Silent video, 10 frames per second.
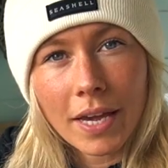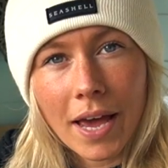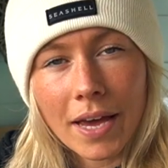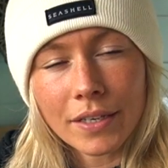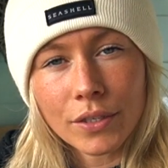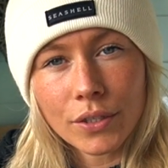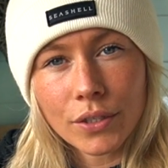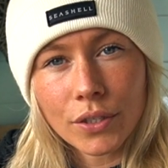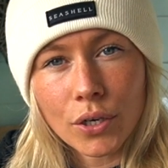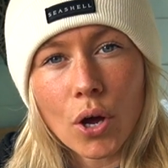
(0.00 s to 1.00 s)
can
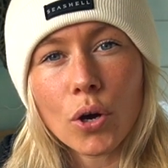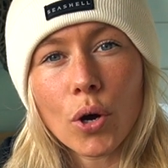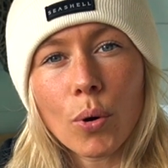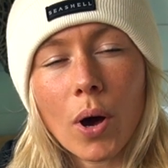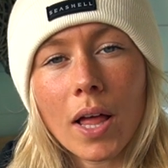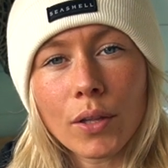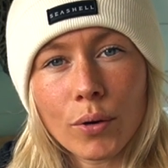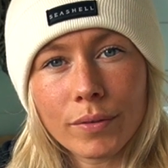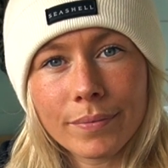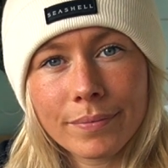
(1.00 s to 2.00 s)
to not go
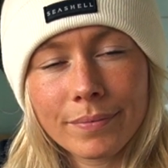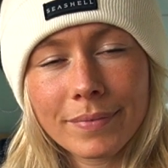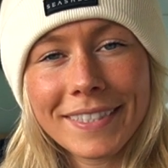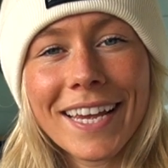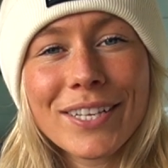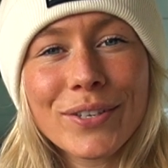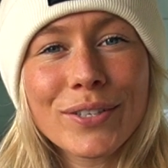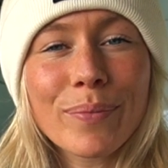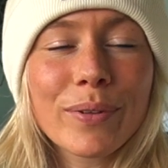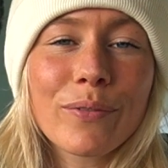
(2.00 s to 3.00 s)
alone. Yes, there's
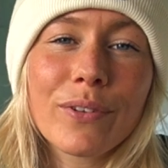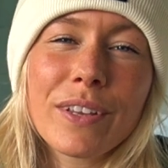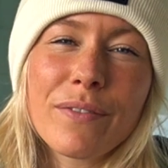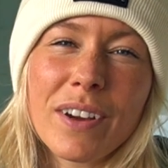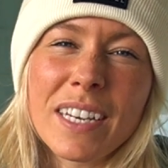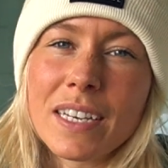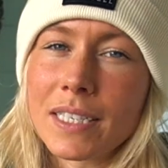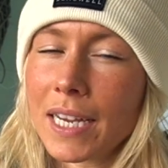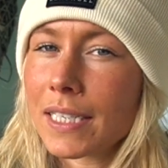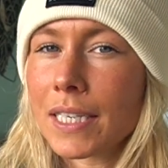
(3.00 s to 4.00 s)
something really fun and
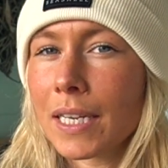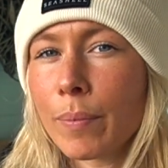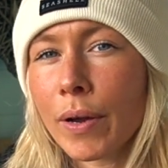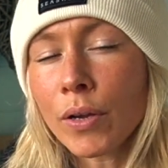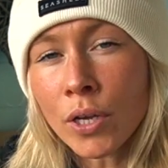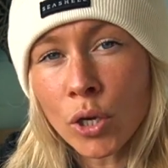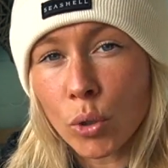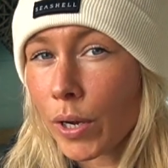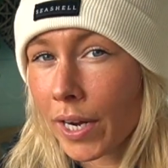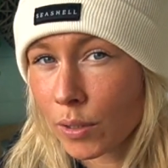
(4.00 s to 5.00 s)
enticing about
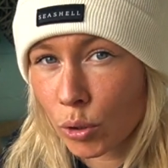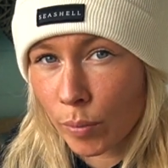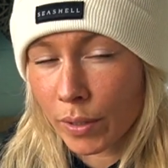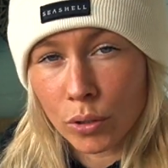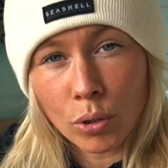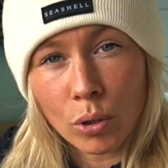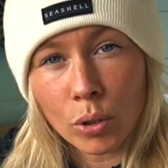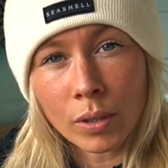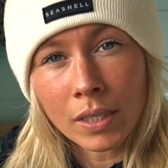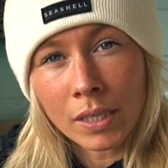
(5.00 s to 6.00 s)
going out swimming
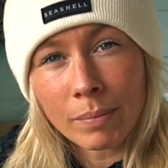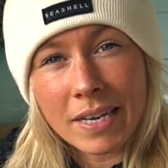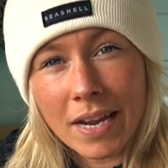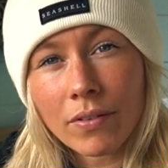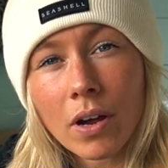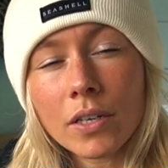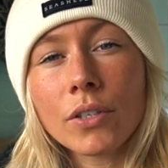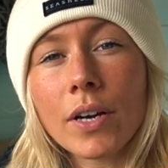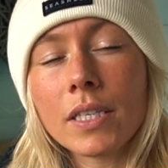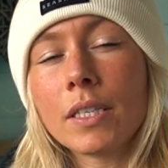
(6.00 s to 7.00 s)
solo, but never
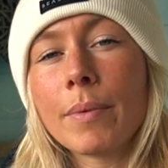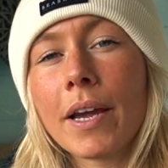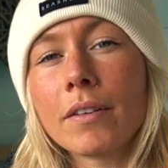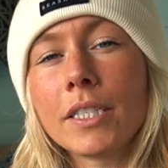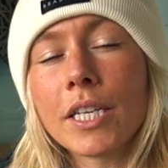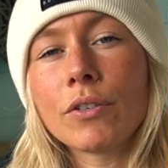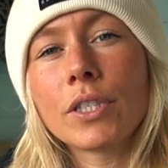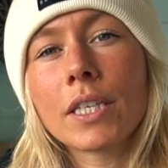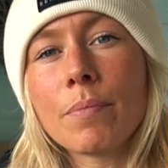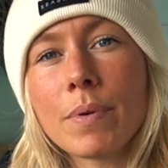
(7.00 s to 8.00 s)
underestimate how
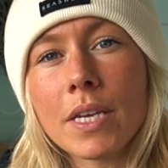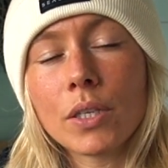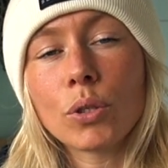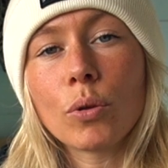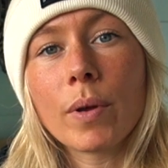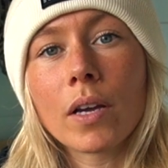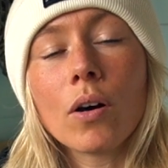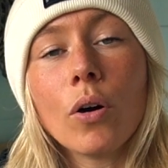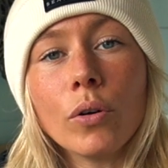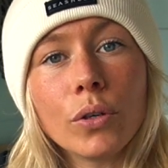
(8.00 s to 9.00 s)
dangerous it can be swimming
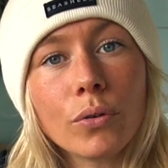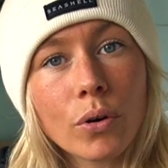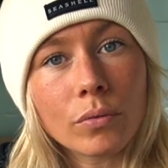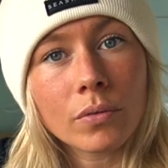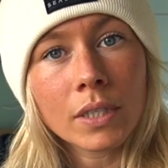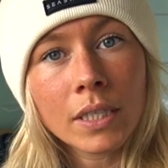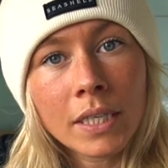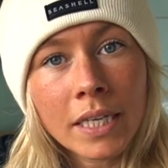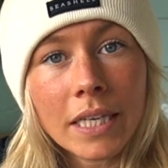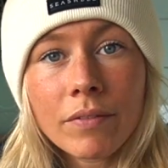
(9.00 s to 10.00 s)
on your own.
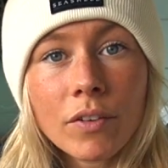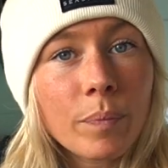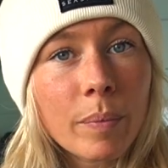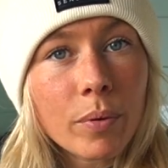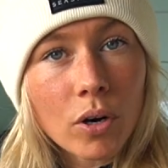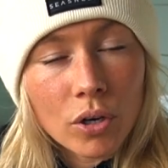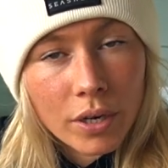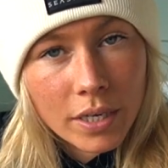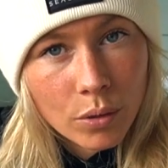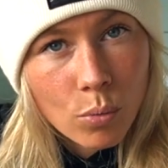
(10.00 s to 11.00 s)
Even if people are not
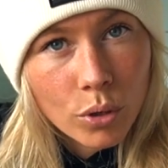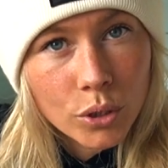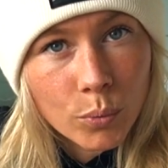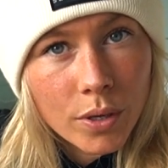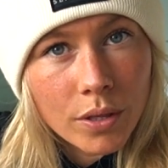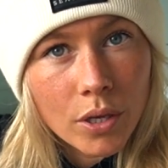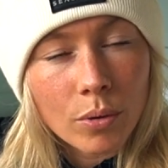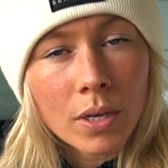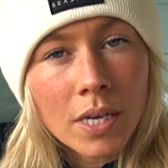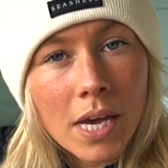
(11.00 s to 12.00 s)
in the water with
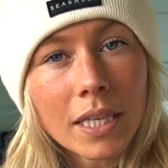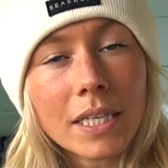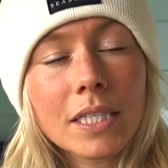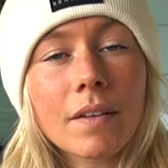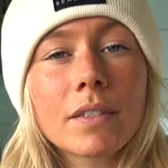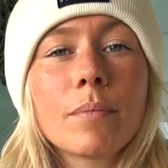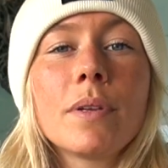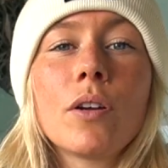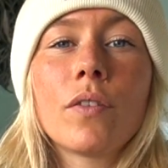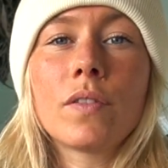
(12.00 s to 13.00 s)
you, at least have
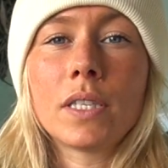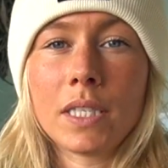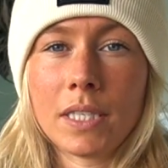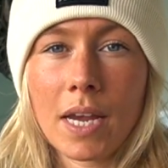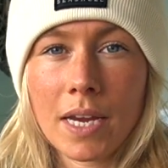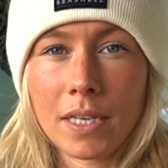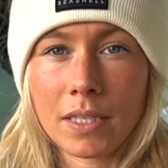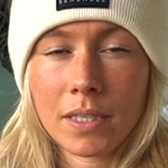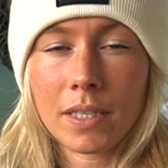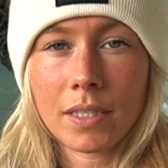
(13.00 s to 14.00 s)
somebody on the side
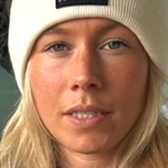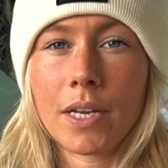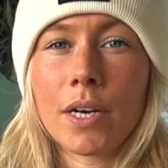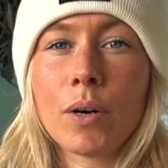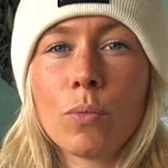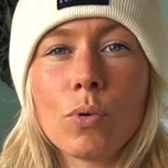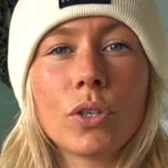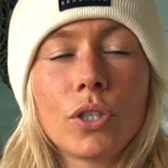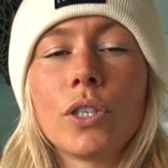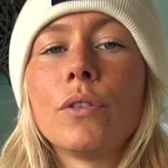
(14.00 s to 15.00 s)
that's there
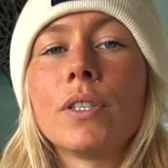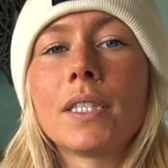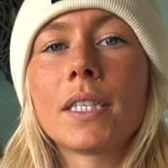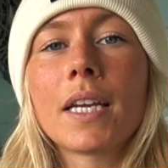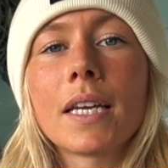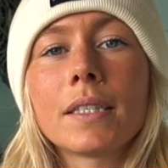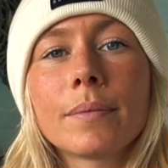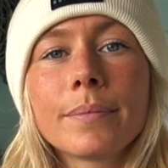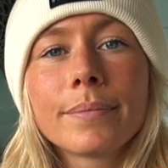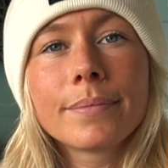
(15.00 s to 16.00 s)
watching you just in case.
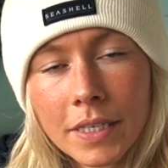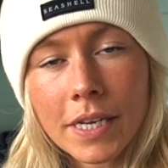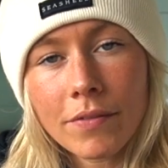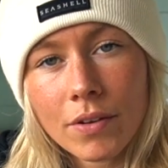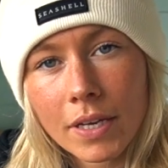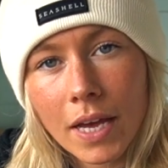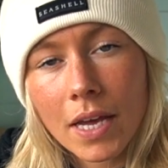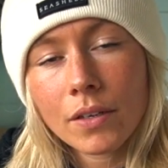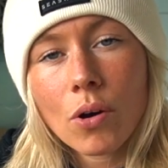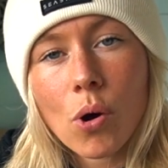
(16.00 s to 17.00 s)
If you
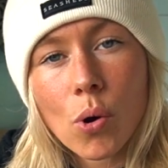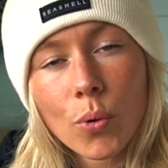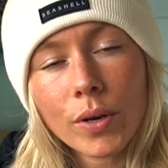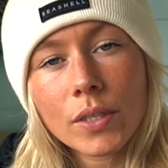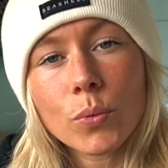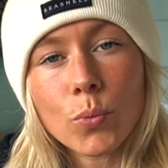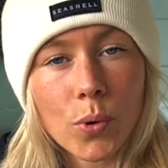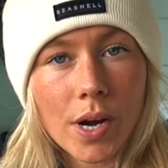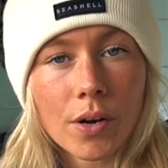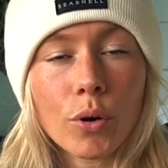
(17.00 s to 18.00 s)
can, always
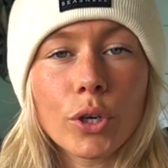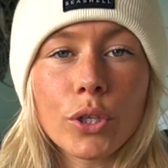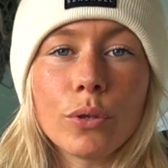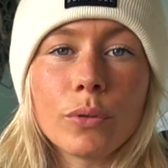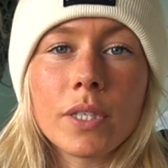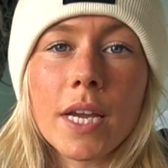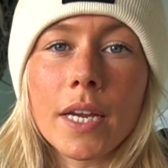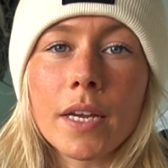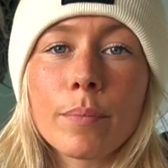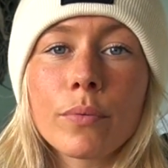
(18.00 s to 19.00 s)
wear or use
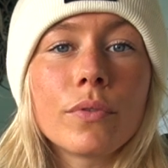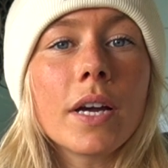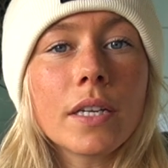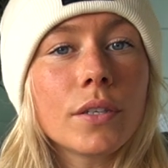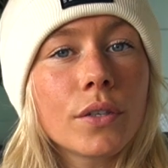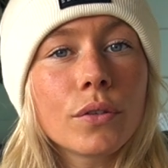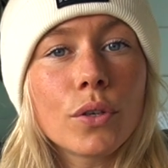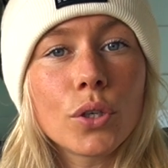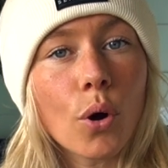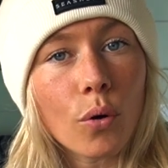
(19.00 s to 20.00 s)
a bright
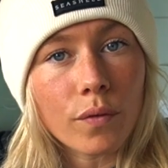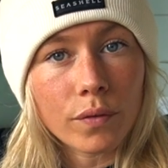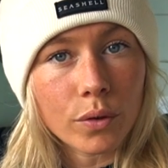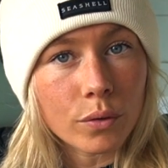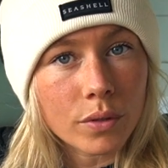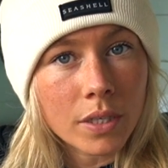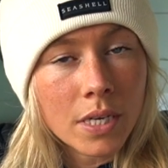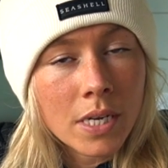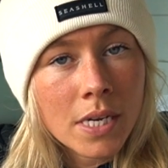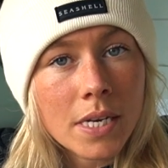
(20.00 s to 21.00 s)
tow float.
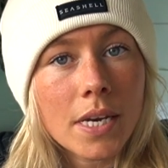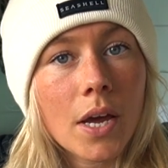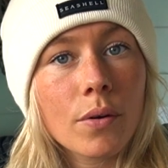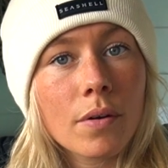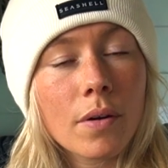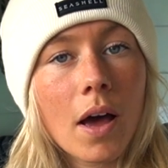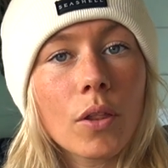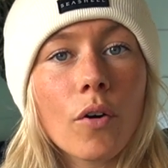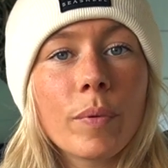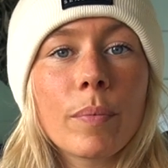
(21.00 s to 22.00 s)
Now, a
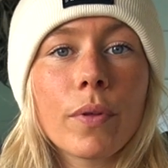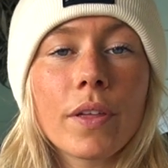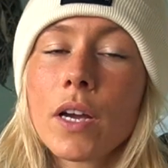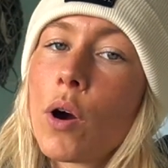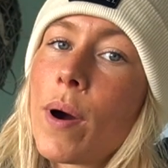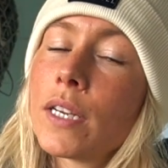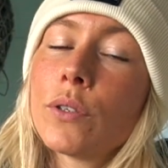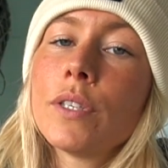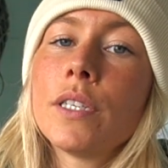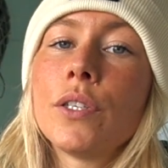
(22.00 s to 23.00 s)
lot of people think, oh, I
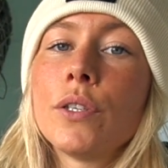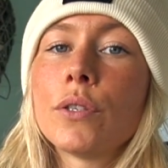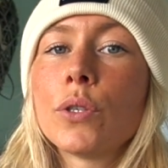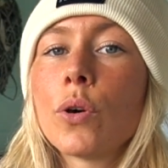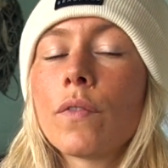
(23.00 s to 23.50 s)
don't need to use a tow